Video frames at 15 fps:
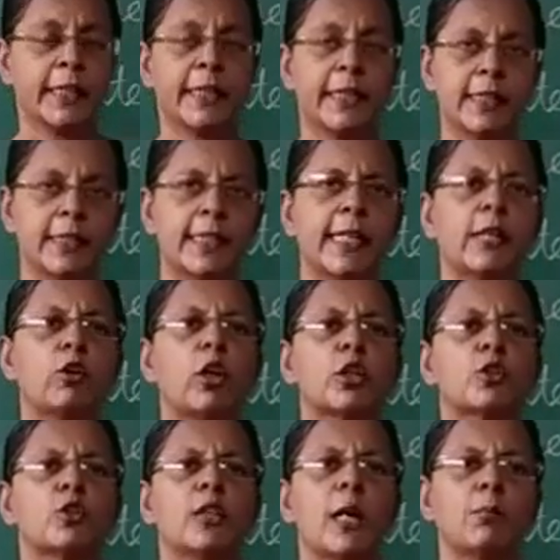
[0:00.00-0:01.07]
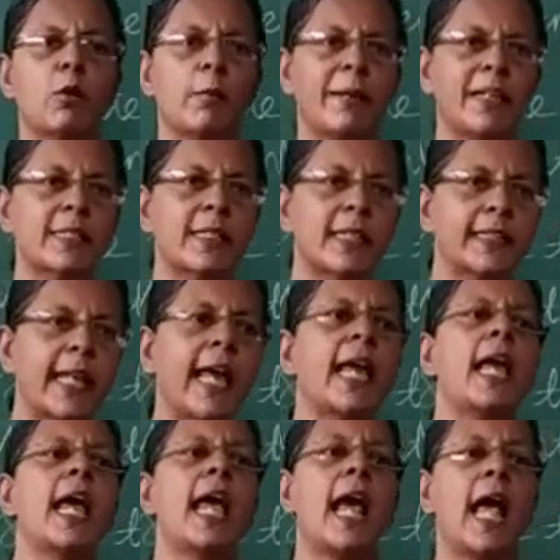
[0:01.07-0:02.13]
is equal to the moments in the
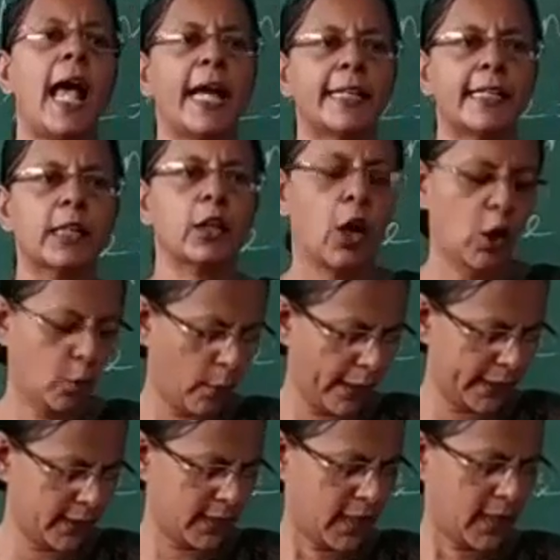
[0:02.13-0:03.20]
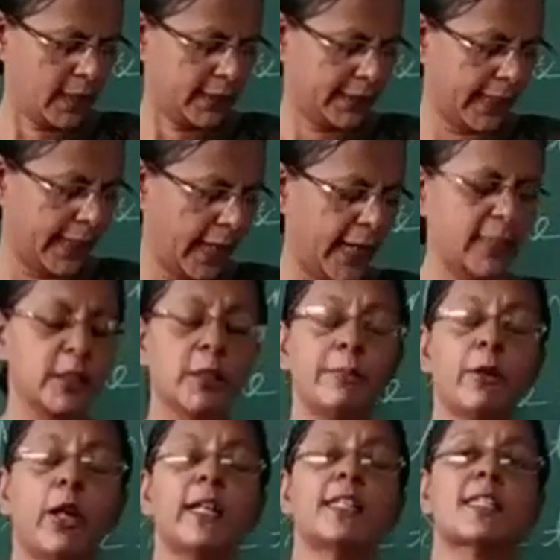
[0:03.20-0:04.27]
anti-clockwise. The
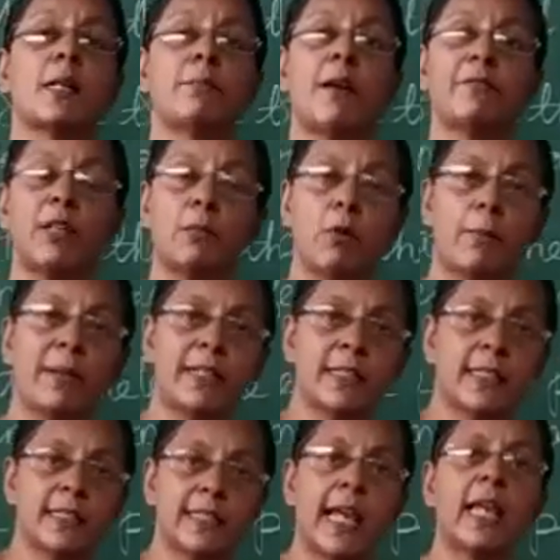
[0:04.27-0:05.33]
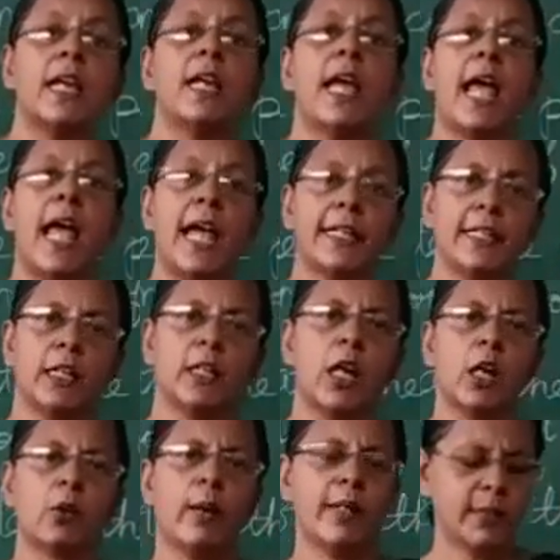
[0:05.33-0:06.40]
algebraic sum of the moments in the
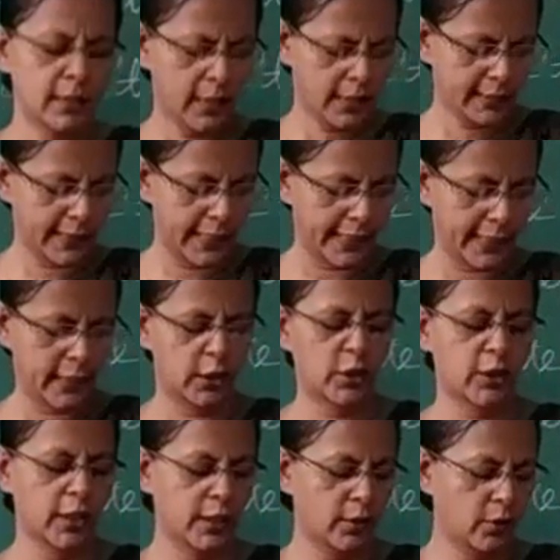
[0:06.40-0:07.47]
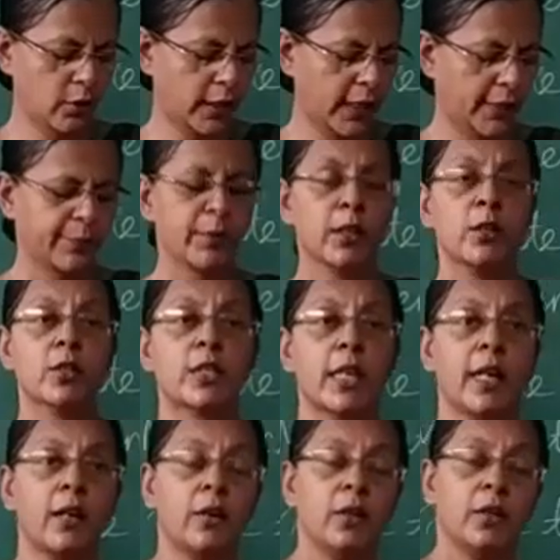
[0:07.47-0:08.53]
anti-clockwise direction. Okay.
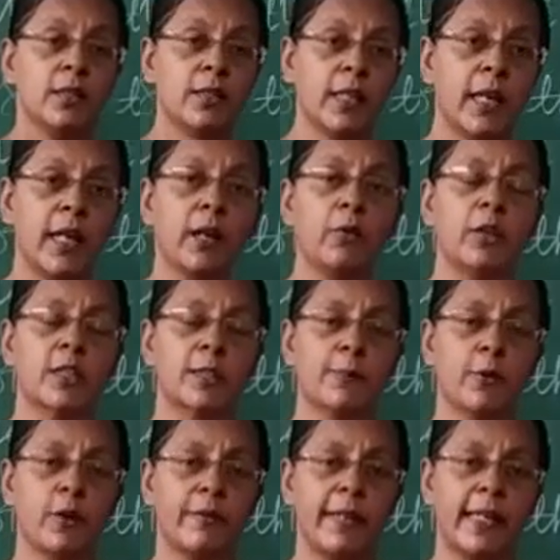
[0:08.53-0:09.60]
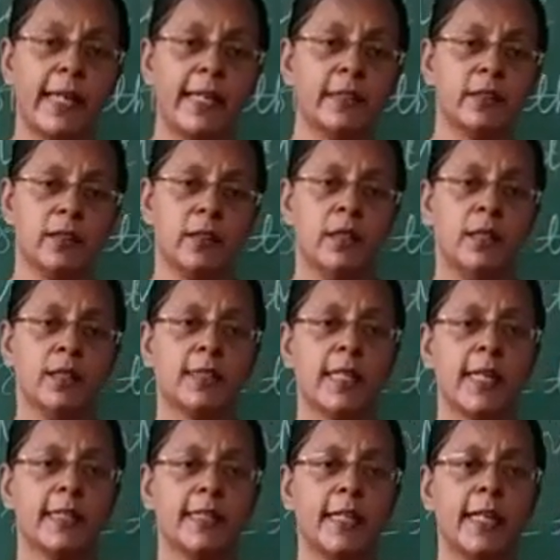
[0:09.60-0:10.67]
Say once more we can
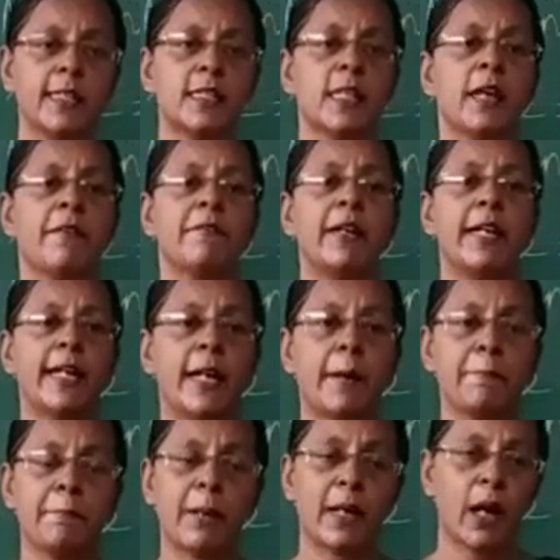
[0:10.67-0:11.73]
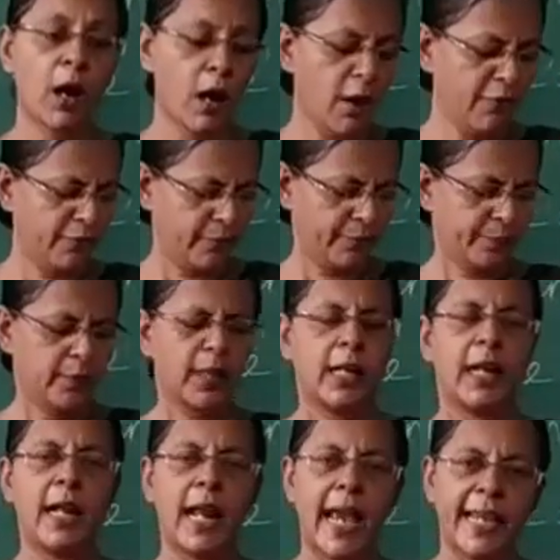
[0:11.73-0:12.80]
say this. When a number
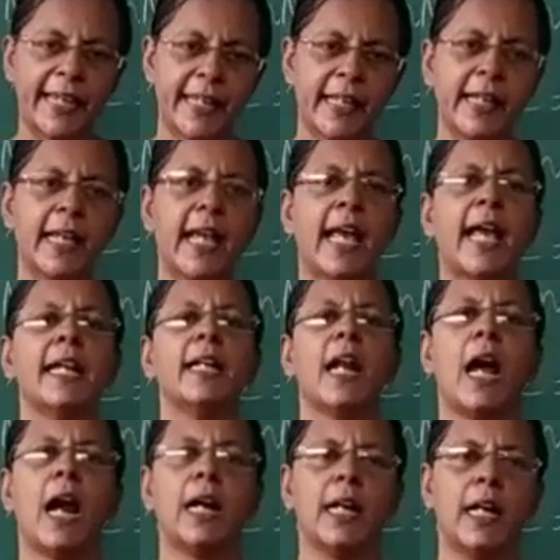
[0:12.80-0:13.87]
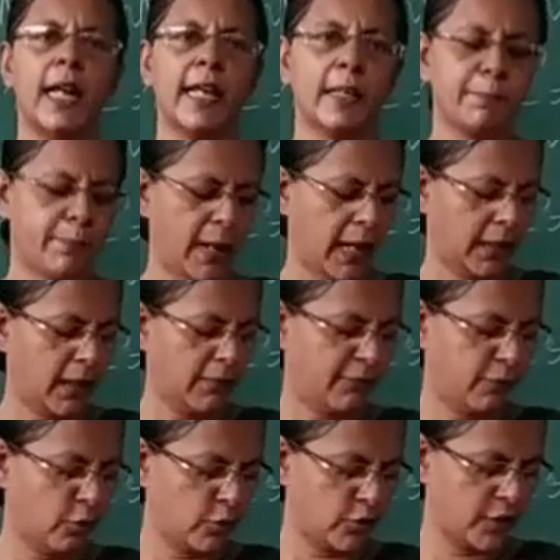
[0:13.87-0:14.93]
of like and unlike
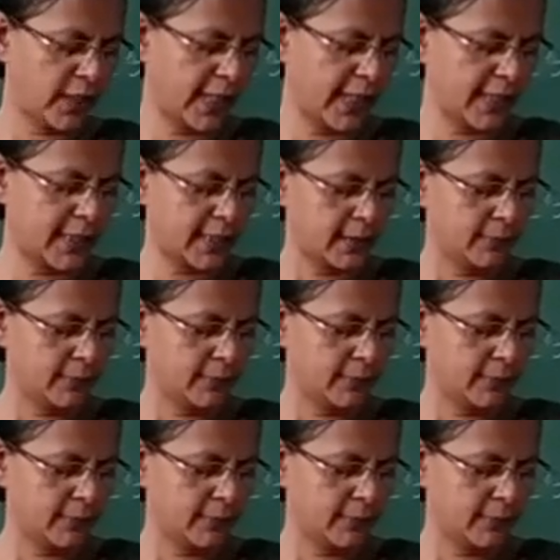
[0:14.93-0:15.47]
parallel forces